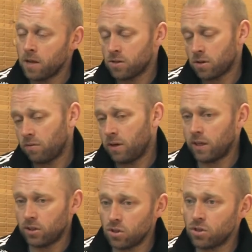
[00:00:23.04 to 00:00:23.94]
So really
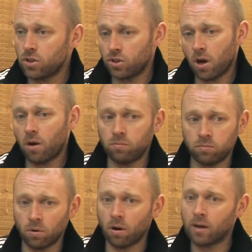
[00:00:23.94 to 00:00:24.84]
it's just to show
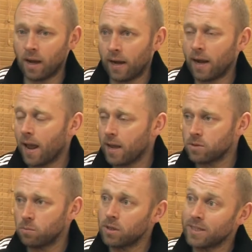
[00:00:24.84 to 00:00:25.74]
what Clane has
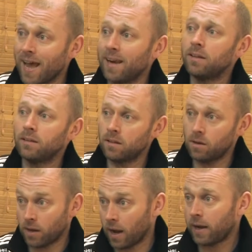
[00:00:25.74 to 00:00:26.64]
and what
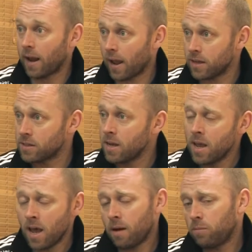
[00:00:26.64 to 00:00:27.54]
talent Clane has,
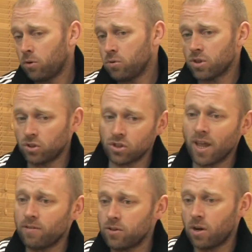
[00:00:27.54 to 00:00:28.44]
and we're also just
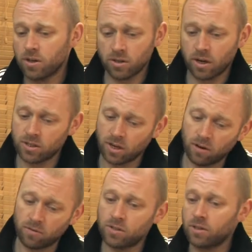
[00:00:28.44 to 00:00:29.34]
advertising
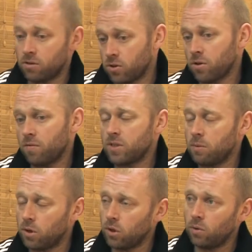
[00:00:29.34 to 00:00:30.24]
ourselves because obviously
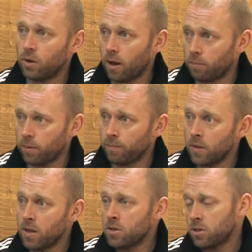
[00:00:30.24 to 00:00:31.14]
we're a new club,
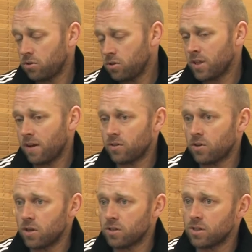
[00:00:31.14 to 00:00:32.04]
so just
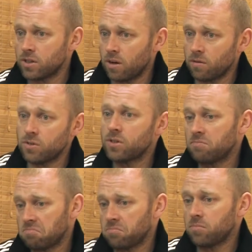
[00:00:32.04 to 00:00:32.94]
advertising ourselves
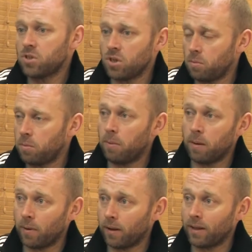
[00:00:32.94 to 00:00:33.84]
to
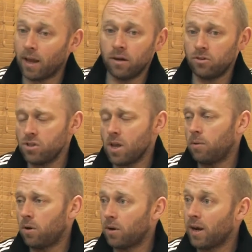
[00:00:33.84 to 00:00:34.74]
people out there and just come
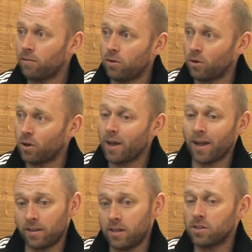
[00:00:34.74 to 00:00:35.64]
along and have a look
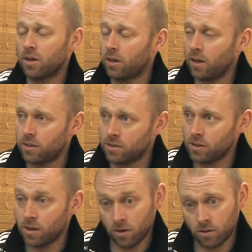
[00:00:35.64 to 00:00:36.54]
at these young kids
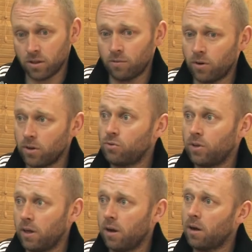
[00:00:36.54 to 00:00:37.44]
because they've worked
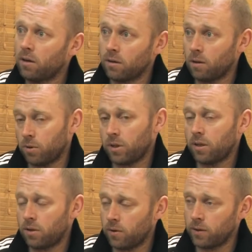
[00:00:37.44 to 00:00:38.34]
really hard at what they're
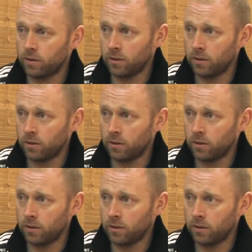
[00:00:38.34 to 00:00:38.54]
doing.